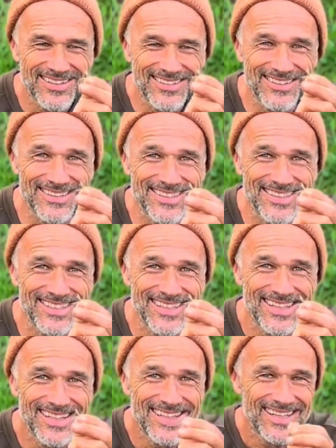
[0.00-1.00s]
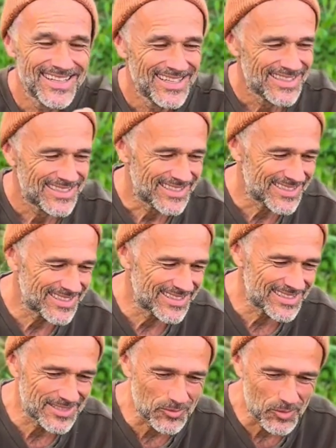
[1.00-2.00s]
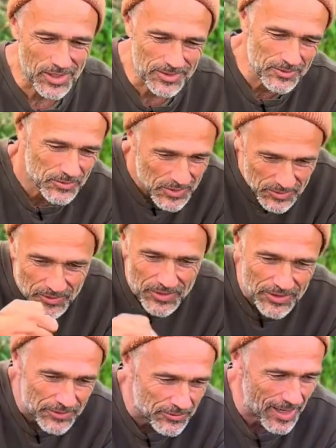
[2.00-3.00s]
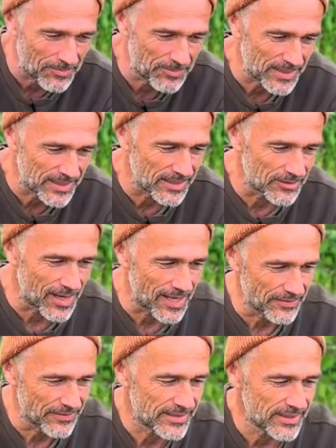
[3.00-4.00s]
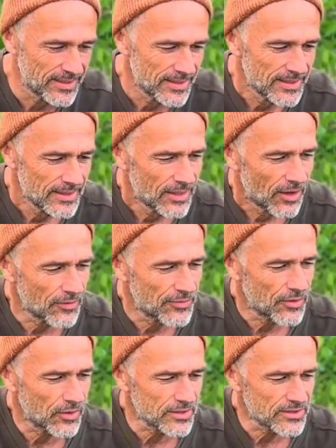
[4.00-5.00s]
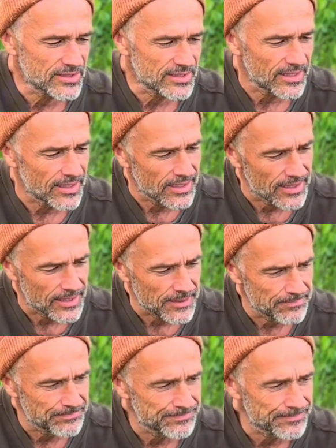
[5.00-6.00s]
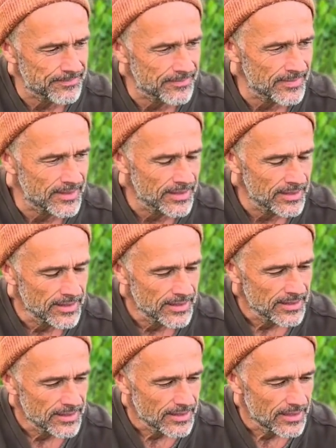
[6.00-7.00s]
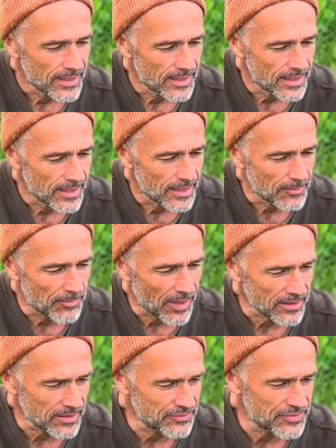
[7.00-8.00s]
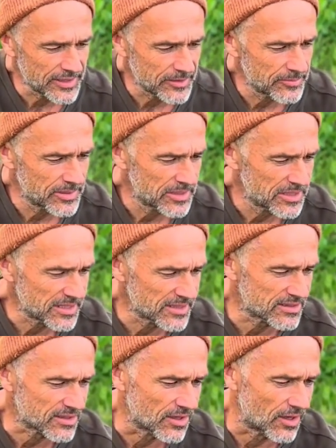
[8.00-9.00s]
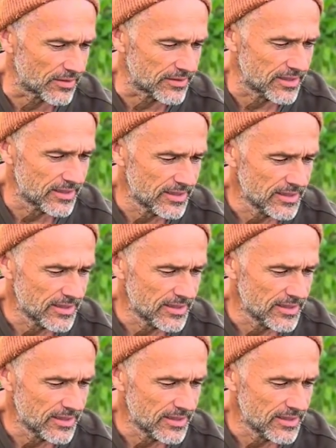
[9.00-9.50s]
You see, this is the one we were wrapping around. Of course, the parafilm is gone.